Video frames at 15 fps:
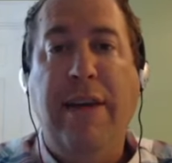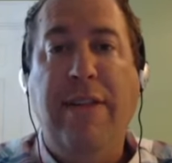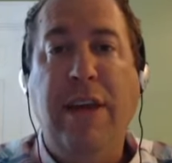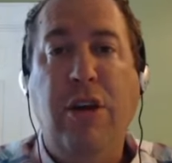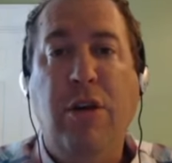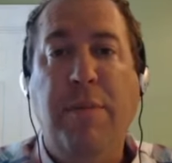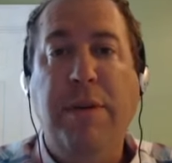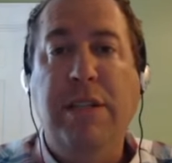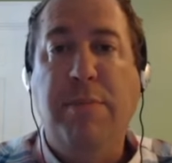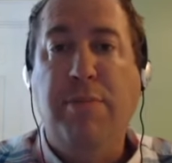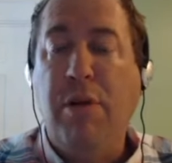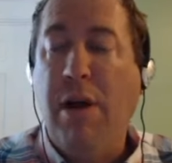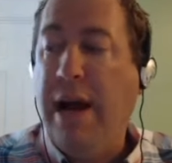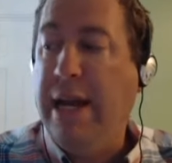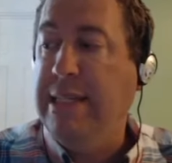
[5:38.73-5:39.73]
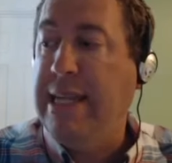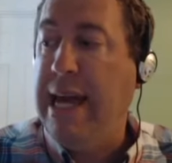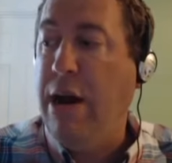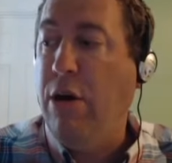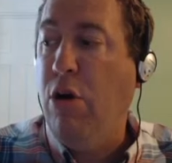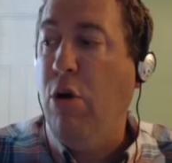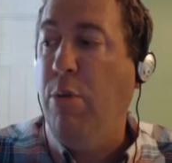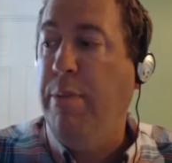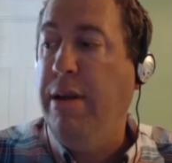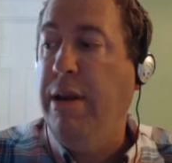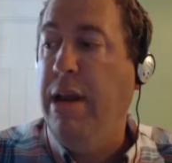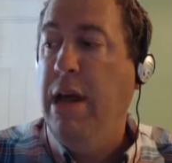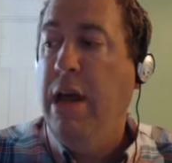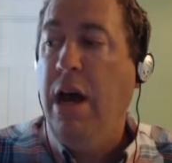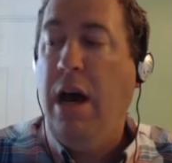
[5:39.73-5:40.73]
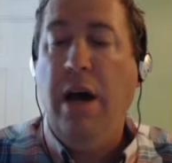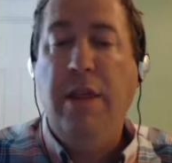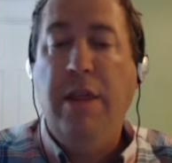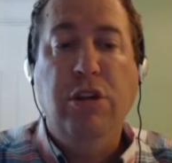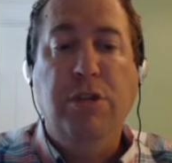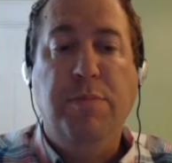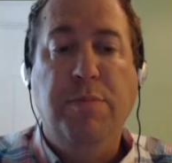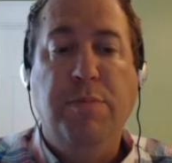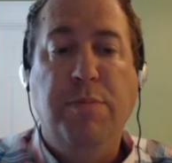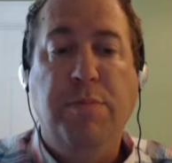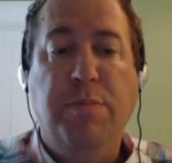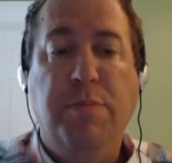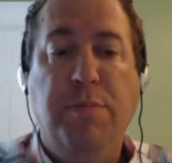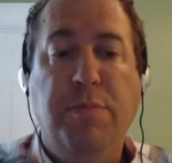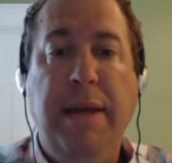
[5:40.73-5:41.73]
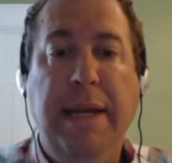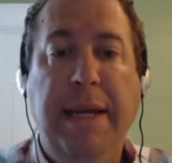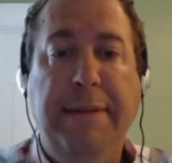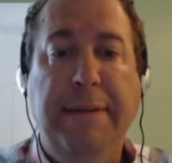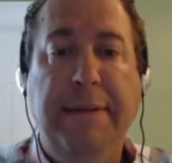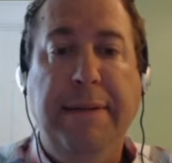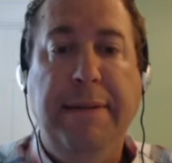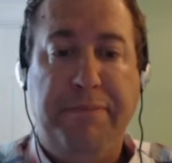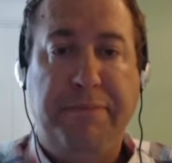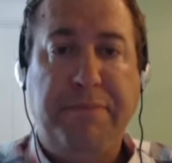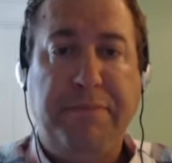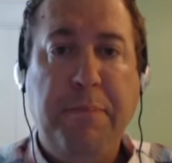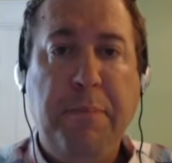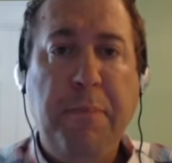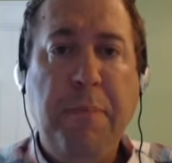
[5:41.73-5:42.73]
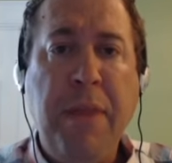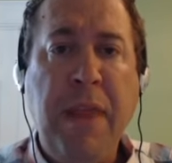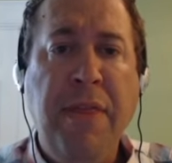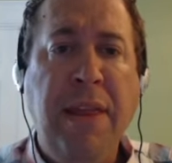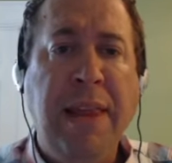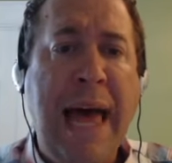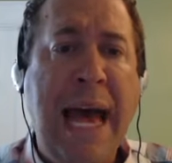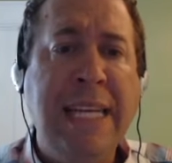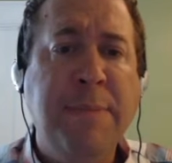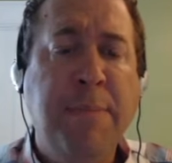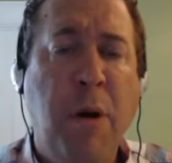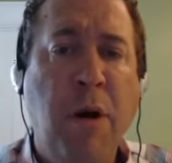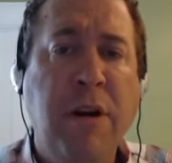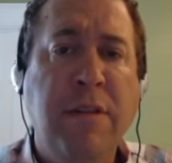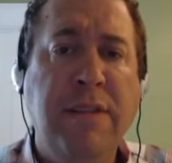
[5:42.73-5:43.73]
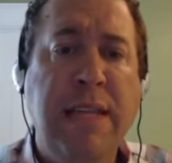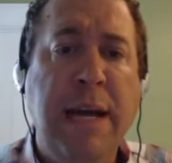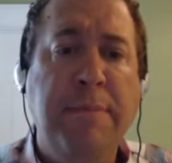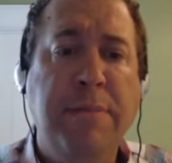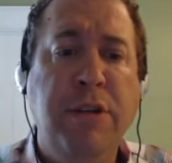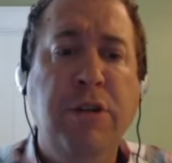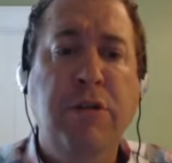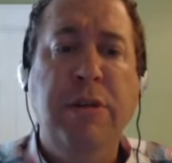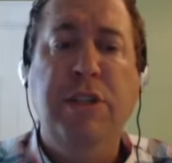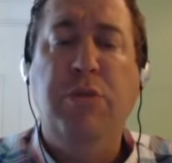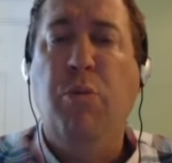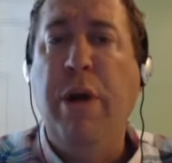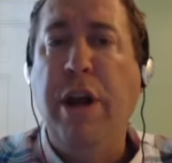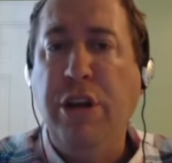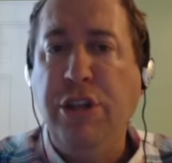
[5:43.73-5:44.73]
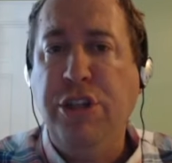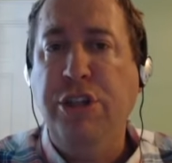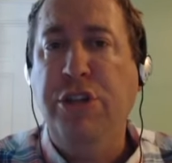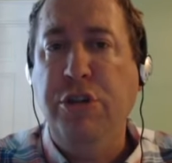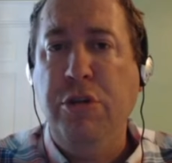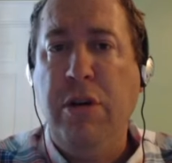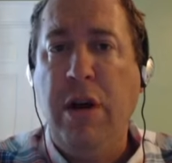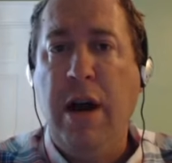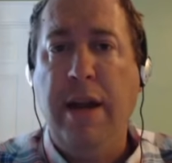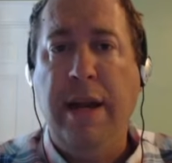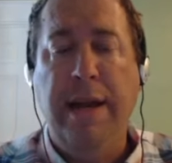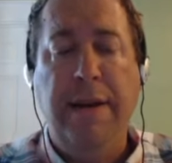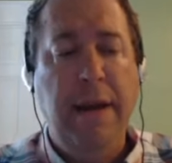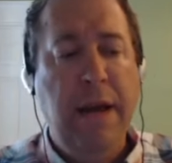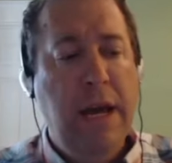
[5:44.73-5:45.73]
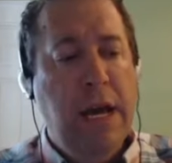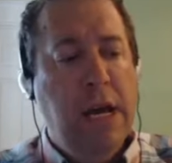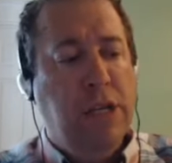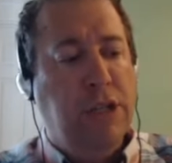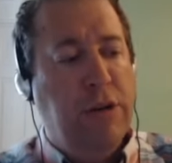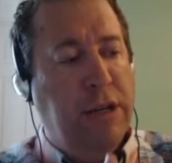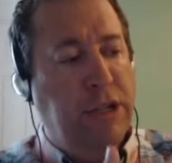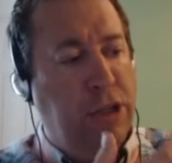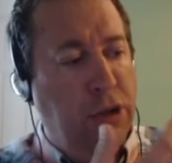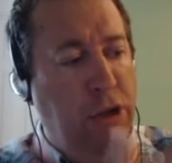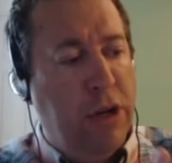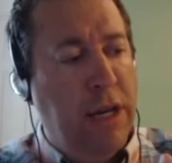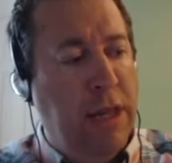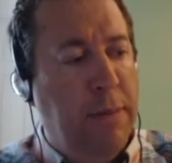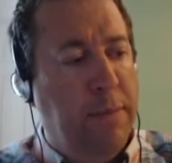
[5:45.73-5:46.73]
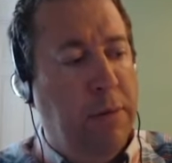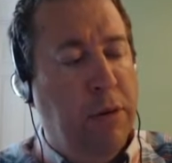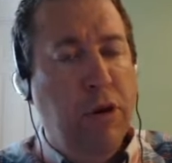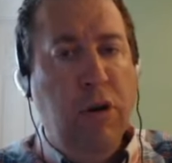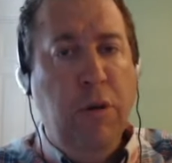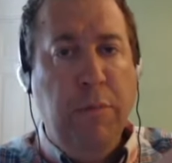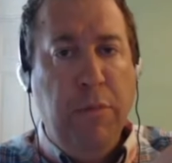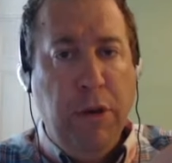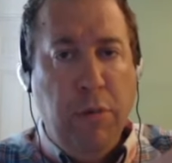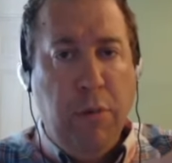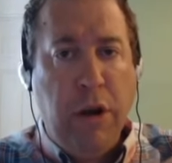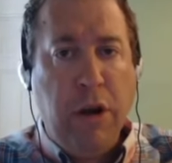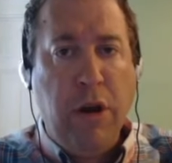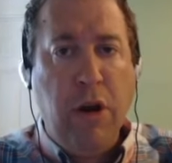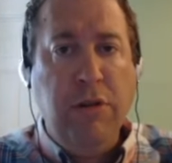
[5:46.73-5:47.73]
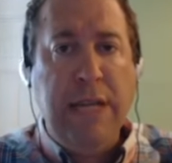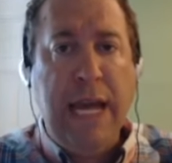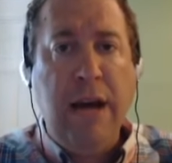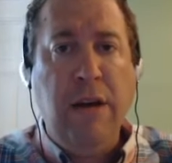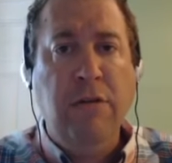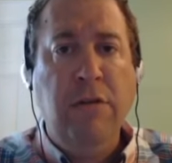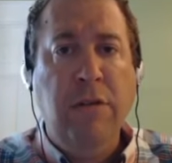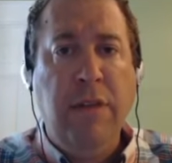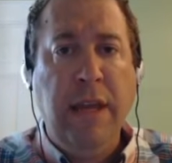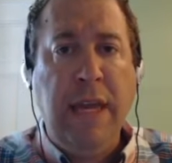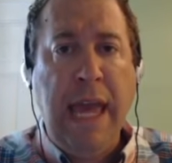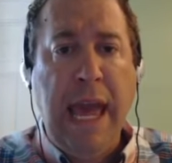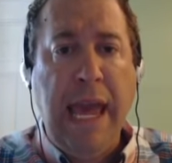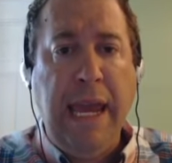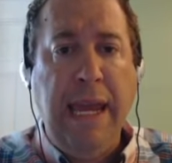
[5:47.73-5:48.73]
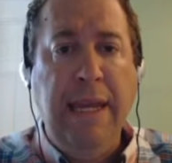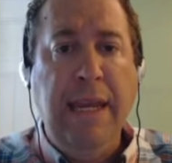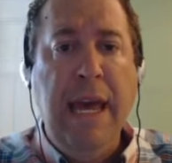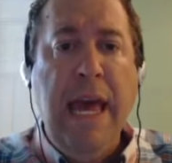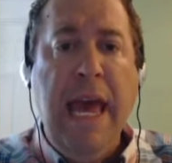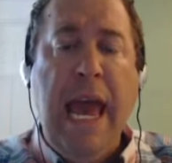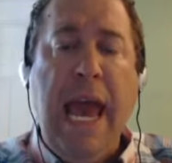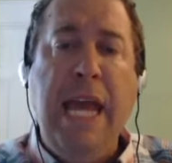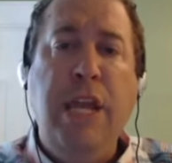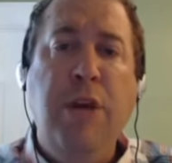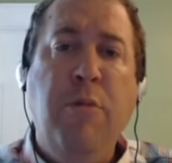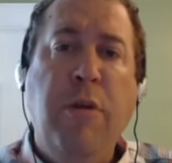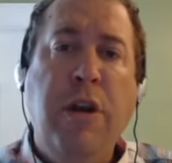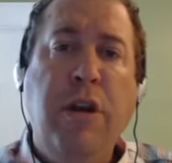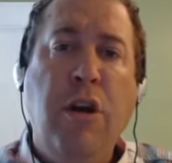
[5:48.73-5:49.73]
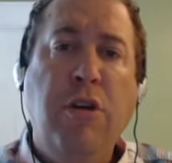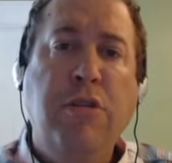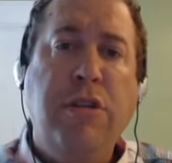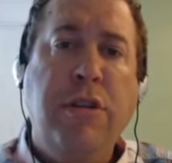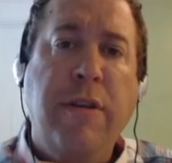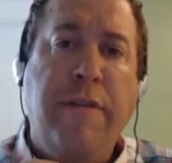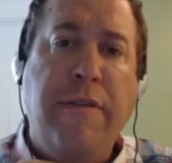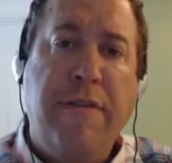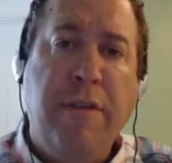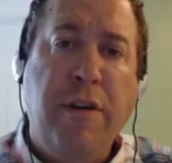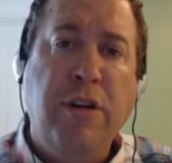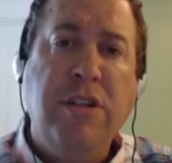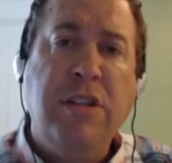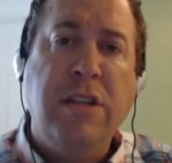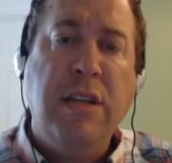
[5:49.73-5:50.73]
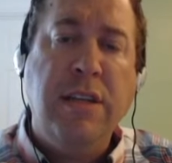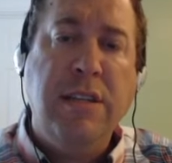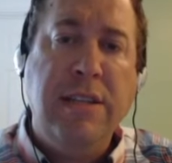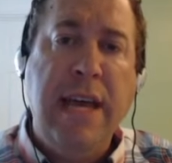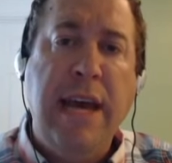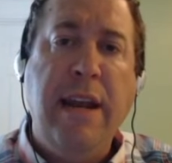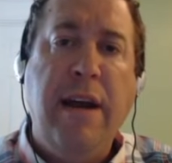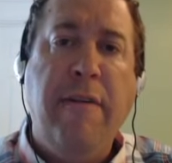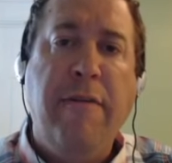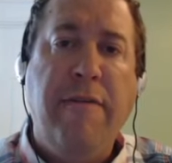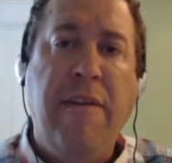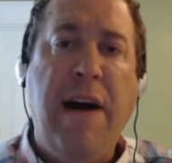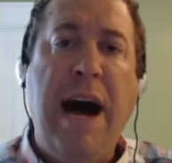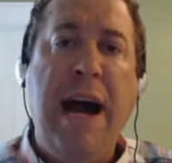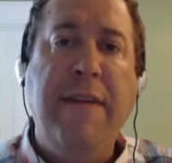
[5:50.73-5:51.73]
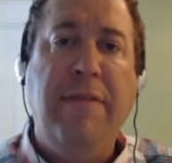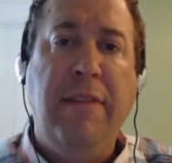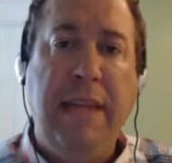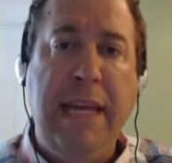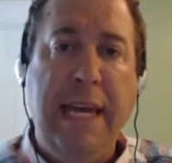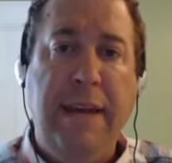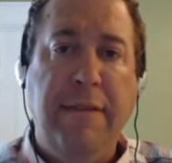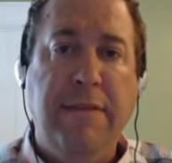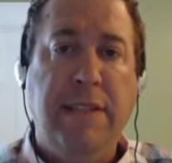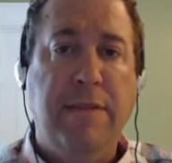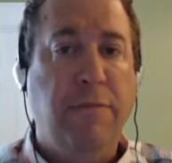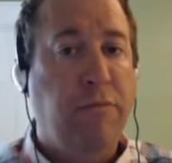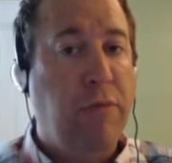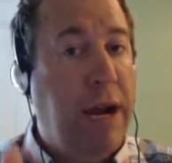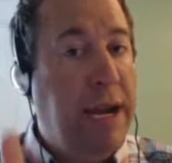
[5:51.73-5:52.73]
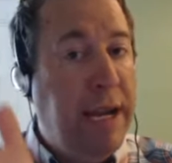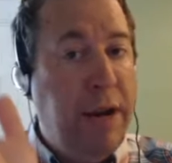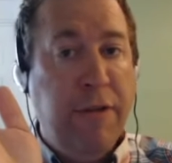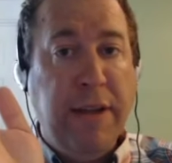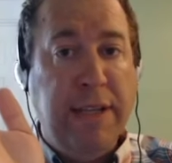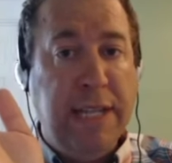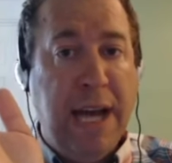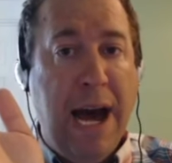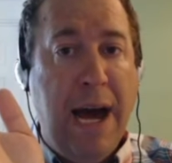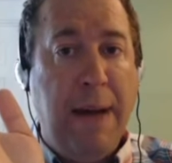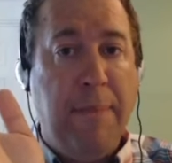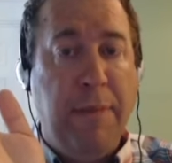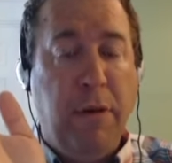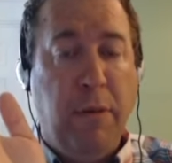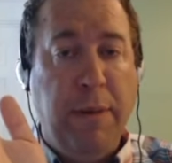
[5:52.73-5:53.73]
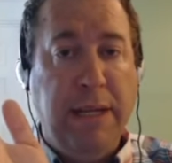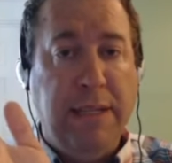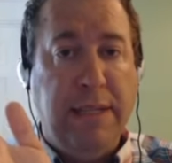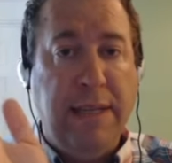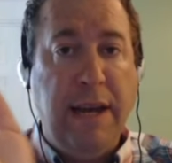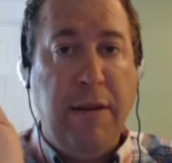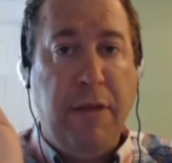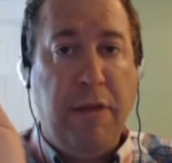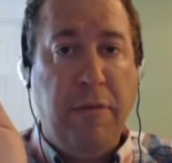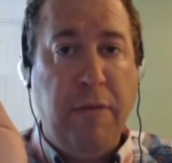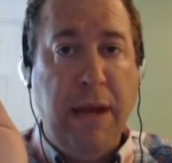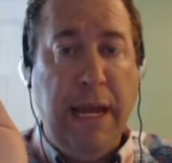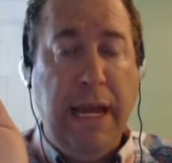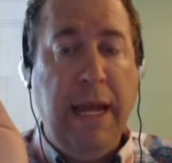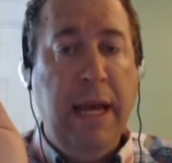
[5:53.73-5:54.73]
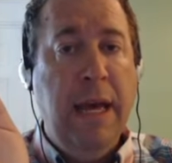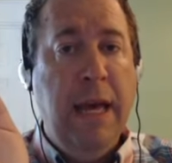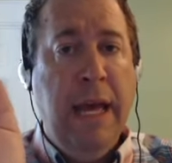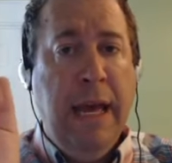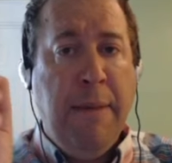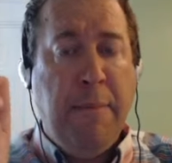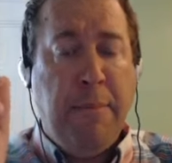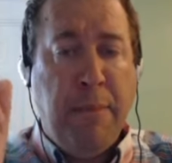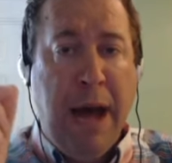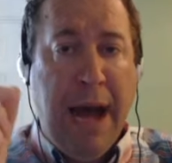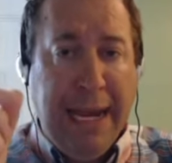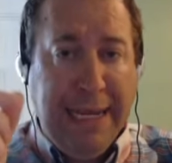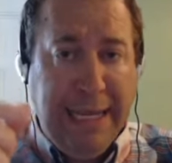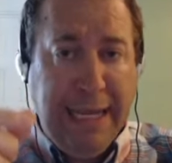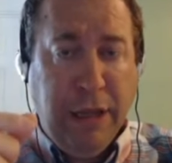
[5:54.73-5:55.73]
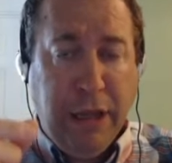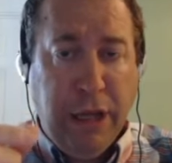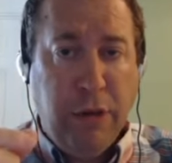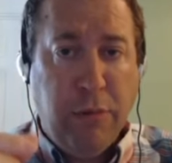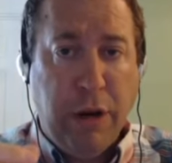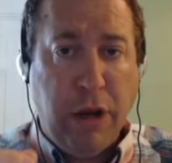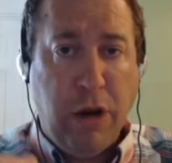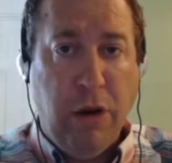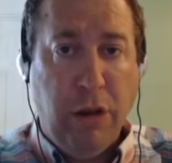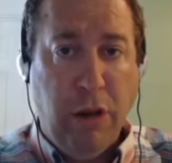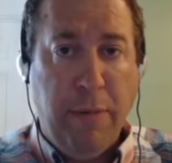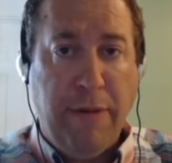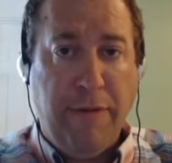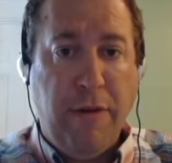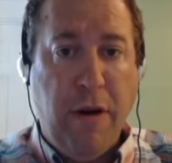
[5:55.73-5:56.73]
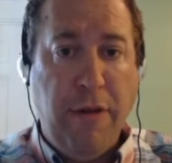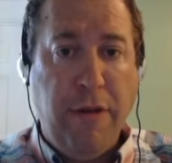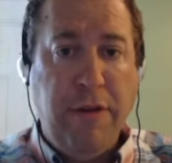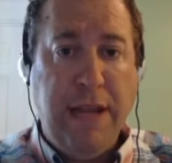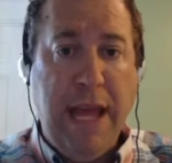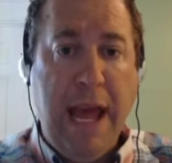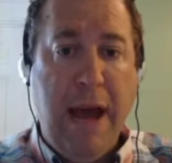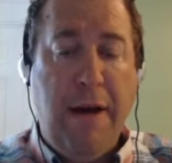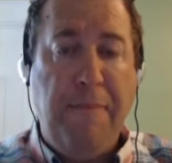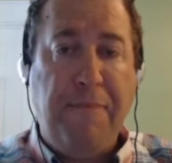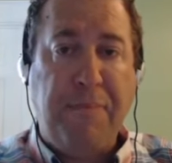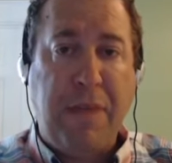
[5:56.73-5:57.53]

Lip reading: I think you'll be surprised how open those blooms can be. The last part of step 2 is where should you cut it? So as you look at the bloom, you want to go down the cane and you want to go to the first set of 5 leaves. Right near the top, there'll be a set of 3. Ideally, you want to go a little bit farther down.